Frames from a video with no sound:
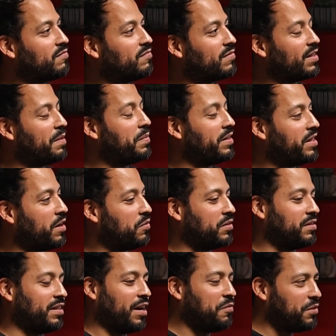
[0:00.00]
Yeah. I bet that
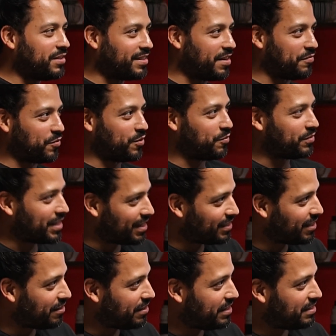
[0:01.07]
was. How was that for you? Was that
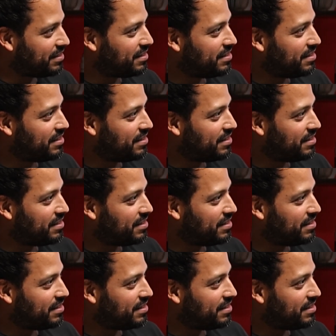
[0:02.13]
scary?